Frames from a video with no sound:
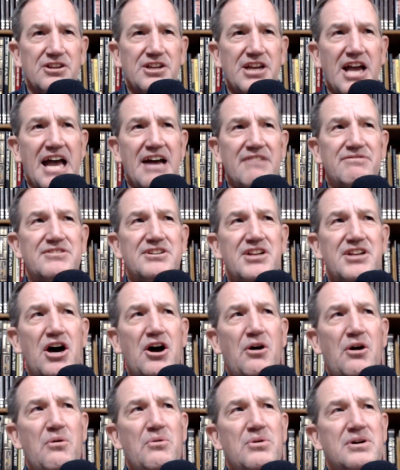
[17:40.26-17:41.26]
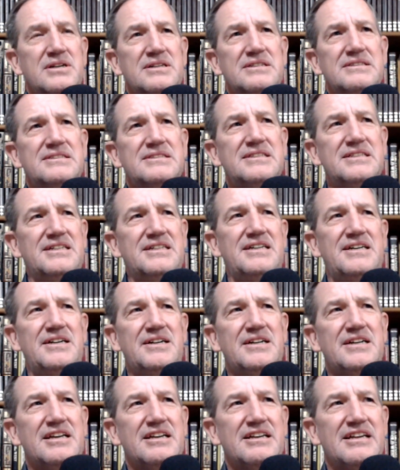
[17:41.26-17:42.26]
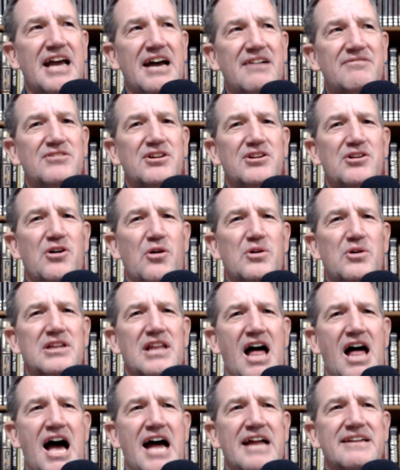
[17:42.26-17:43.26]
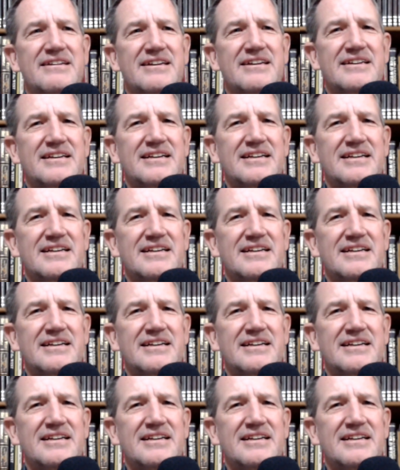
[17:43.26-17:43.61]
have to know, you have to know a lot.